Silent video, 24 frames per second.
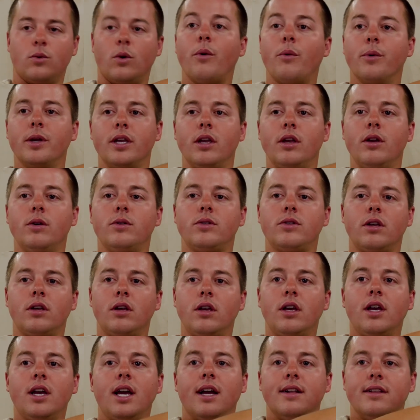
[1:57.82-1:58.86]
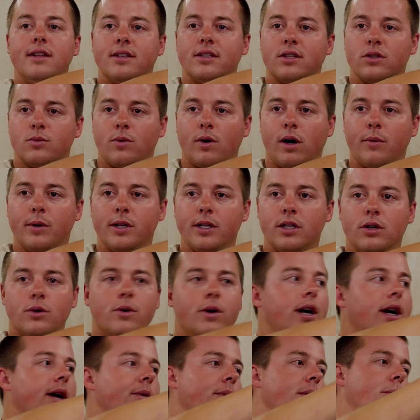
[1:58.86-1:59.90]
is what we use. And this is why we
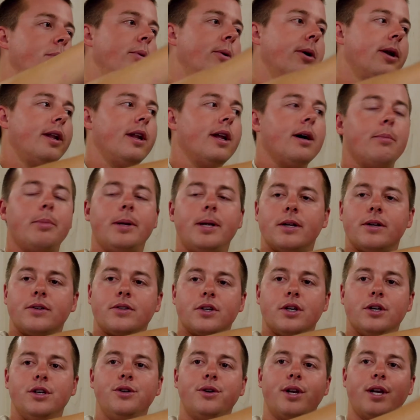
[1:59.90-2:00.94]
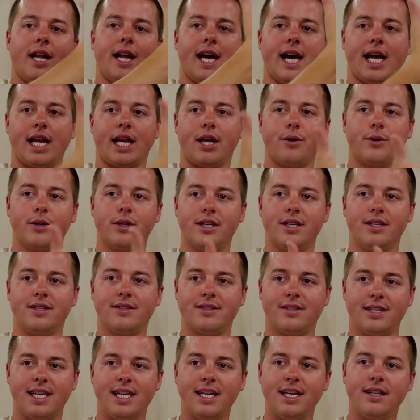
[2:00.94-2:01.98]
do it. And we put it up here so you can accurately
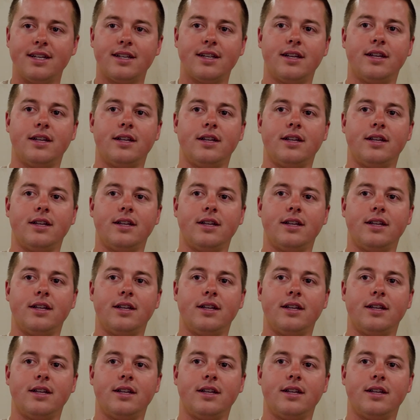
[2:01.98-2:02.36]
see it